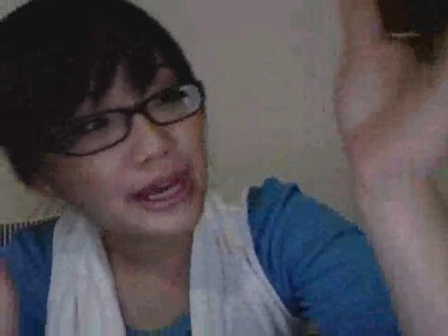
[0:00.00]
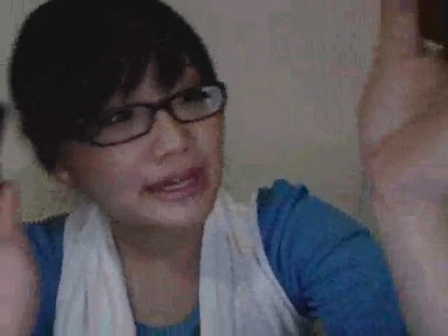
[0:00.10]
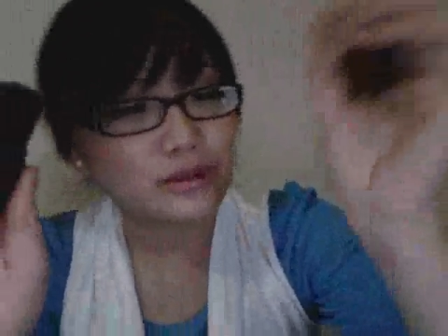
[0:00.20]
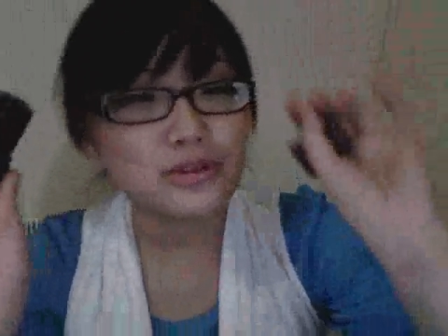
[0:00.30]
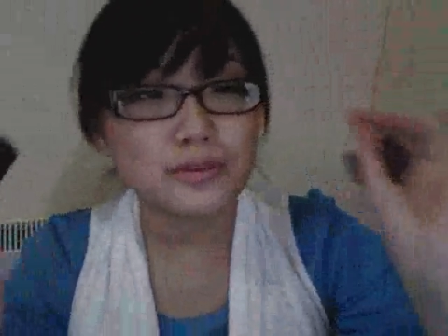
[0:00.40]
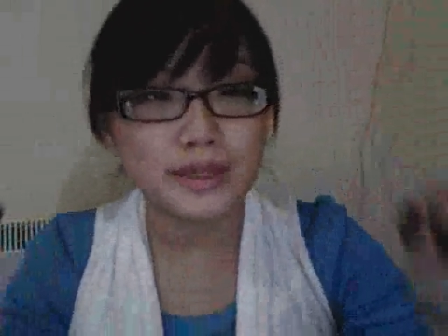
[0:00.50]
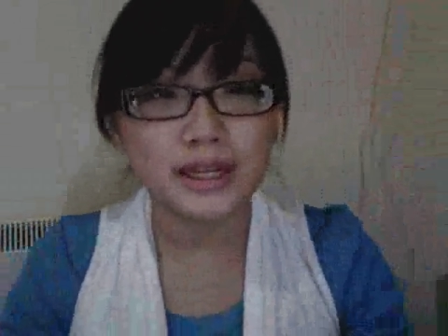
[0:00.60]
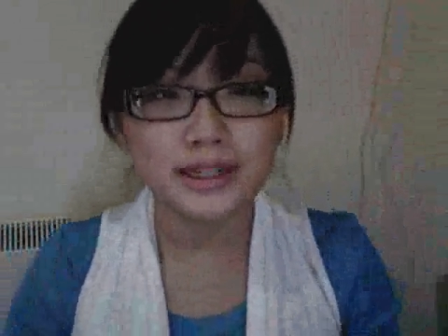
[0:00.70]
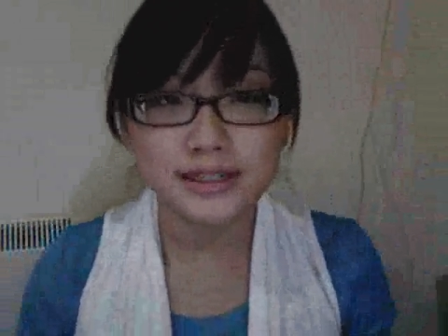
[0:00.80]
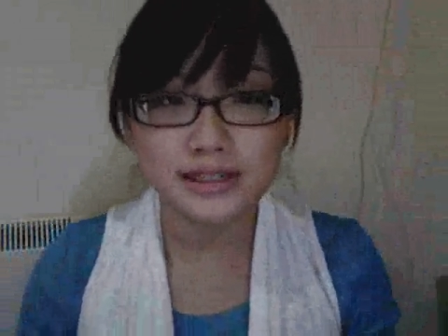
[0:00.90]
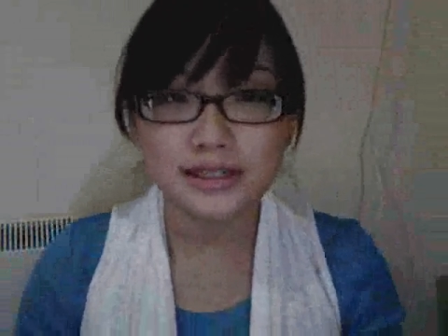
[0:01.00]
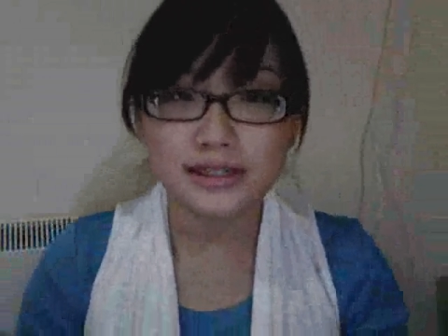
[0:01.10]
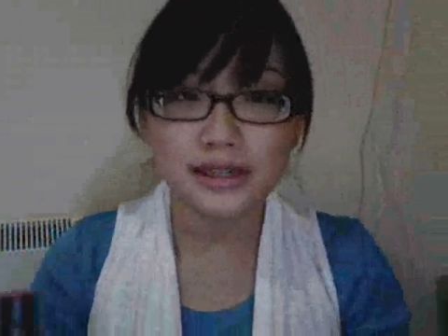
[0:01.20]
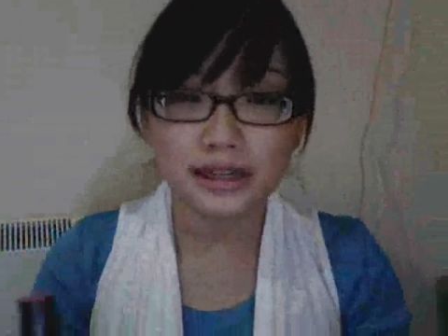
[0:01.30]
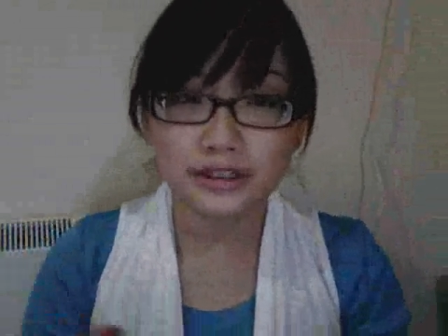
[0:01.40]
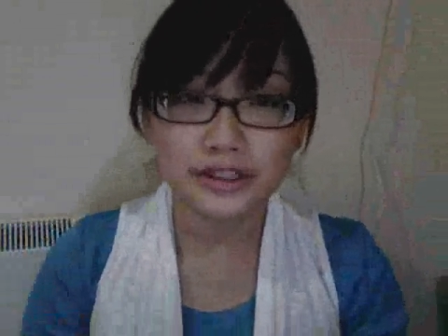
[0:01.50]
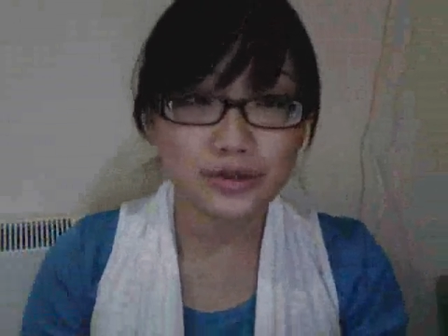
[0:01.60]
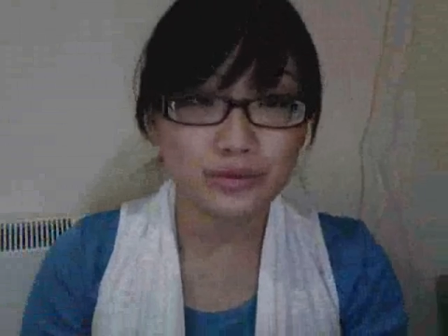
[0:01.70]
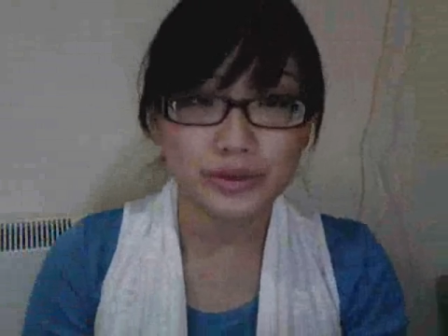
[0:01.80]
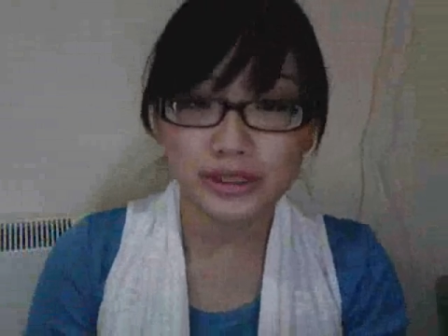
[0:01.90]
and also because this color
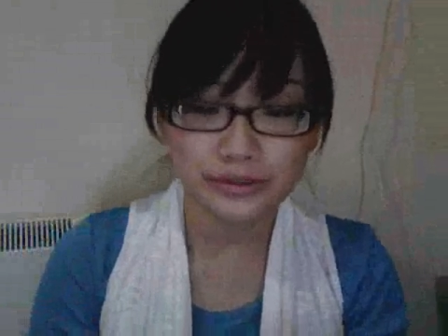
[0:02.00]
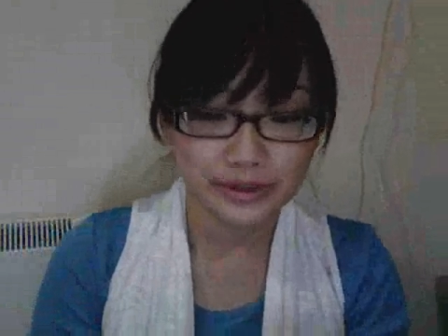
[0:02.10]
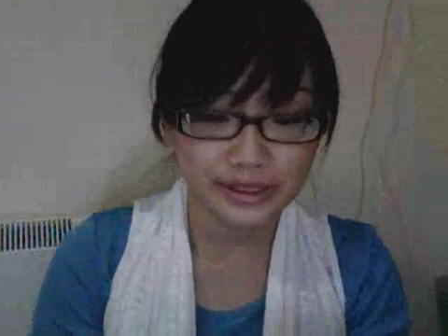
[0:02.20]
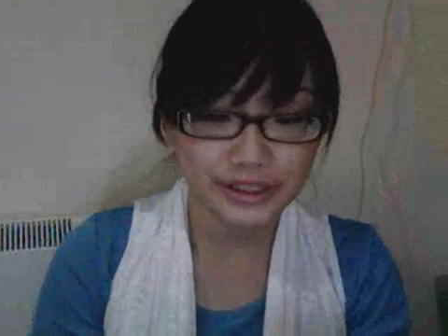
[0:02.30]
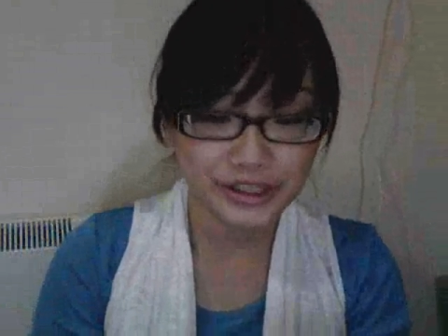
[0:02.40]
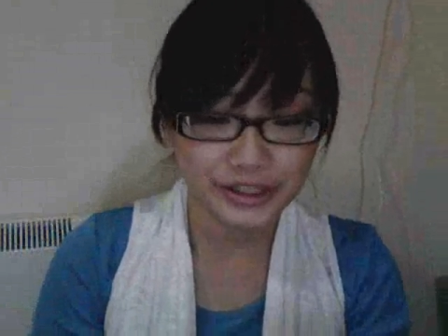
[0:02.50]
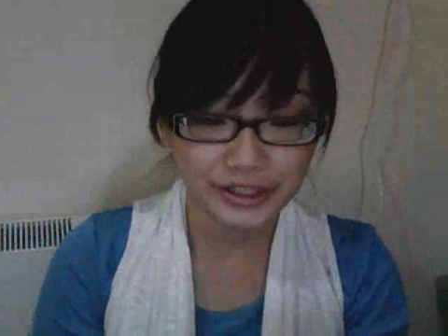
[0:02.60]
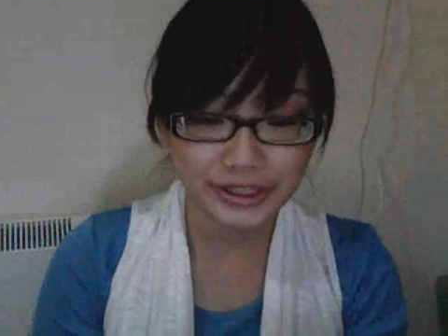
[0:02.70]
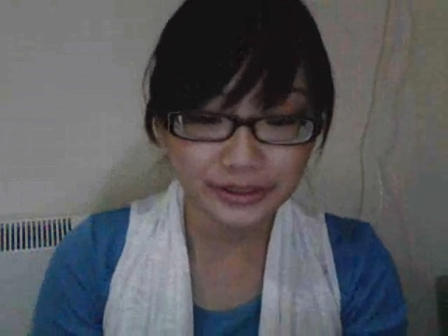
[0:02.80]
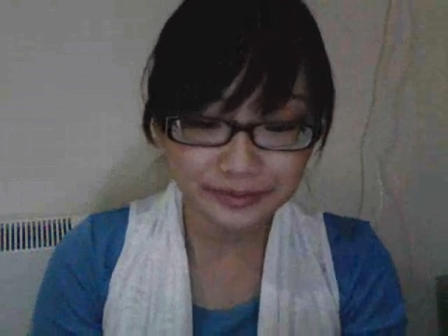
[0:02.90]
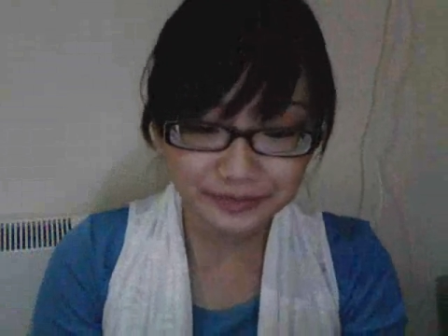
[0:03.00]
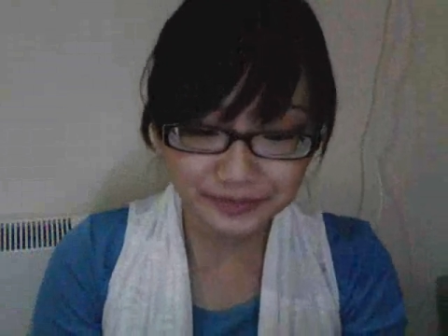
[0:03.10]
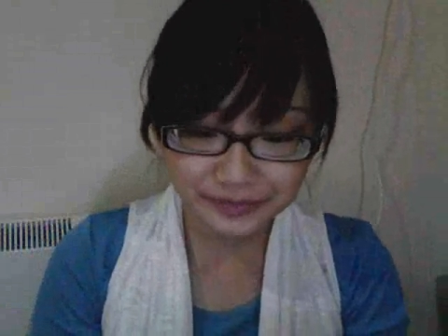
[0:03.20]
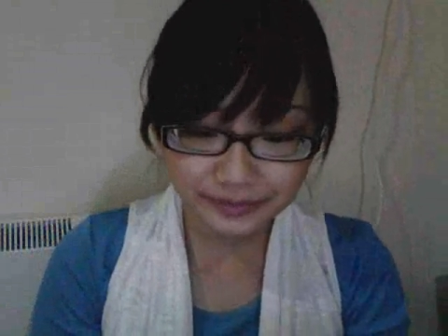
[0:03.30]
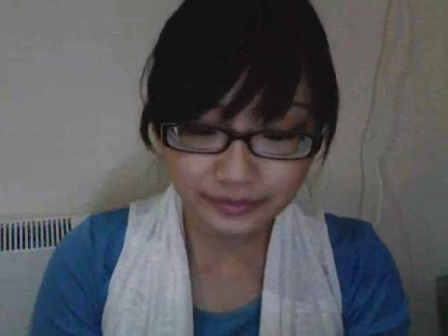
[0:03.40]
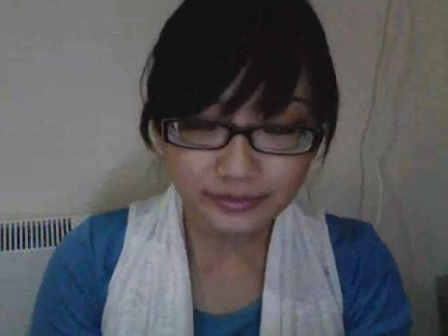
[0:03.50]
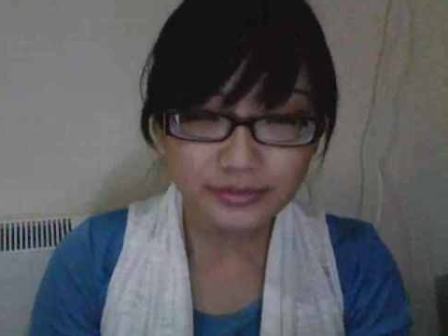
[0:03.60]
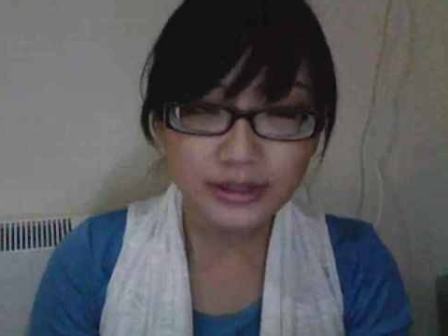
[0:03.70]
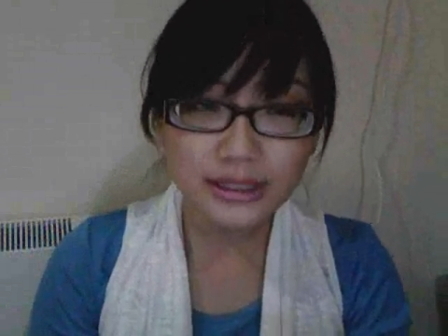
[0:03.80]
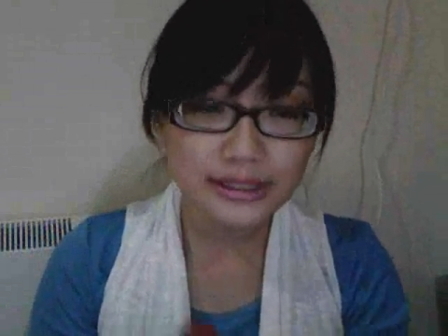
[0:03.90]
is really sheer.
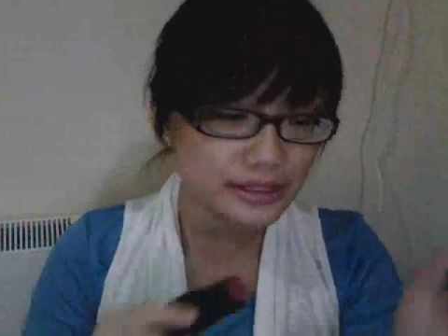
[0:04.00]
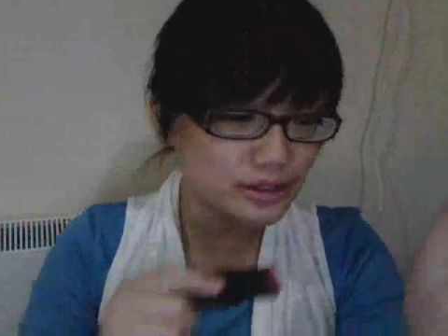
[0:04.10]
It's